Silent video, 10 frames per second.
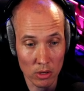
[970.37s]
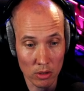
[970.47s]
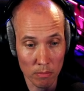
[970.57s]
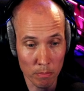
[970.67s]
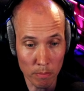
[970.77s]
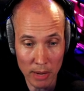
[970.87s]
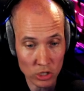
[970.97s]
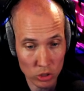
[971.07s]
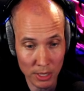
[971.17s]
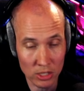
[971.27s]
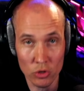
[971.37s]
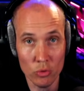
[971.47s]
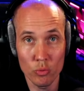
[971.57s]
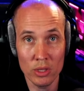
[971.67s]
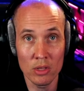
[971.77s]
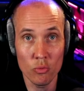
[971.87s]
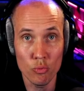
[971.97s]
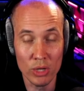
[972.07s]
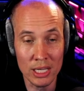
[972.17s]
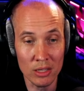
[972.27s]
much better with the
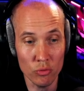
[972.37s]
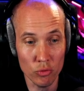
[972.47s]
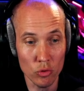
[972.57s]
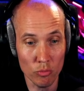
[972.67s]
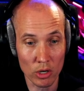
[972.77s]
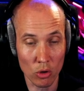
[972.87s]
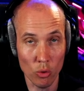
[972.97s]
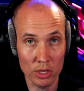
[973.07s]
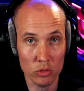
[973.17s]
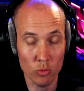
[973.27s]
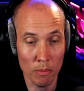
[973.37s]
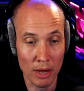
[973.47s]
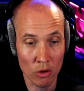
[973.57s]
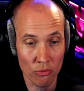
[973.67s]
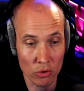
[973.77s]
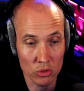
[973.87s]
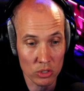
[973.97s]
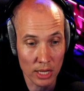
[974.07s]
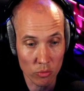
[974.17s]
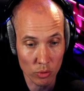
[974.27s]
real room recordings with the microphones
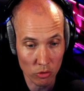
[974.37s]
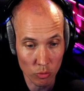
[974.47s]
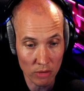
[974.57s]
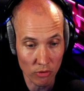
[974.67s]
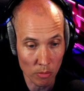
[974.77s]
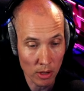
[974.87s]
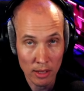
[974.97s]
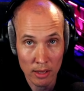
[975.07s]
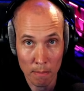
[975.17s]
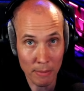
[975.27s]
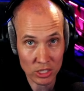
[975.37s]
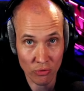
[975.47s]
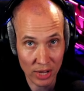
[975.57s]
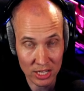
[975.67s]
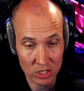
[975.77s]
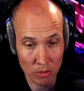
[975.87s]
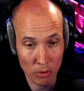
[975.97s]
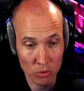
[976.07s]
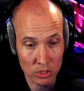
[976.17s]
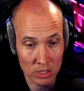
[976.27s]
than with the reverb. Much faster
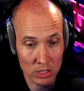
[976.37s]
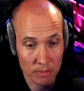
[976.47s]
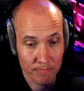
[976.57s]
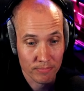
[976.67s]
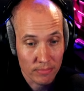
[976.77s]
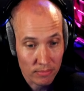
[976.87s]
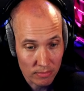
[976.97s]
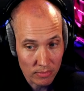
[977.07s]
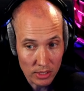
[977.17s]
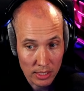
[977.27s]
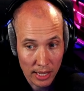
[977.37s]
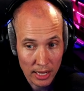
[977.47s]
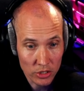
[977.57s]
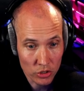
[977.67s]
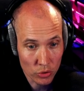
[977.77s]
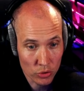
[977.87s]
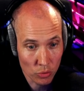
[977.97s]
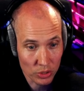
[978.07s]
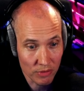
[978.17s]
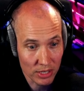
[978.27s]
process, and you
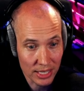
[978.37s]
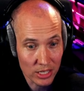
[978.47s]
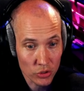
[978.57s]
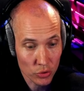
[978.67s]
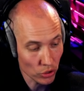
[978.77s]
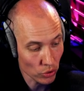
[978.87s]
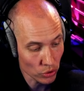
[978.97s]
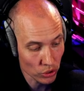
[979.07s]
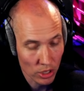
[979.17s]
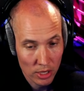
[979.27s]
don't even need to use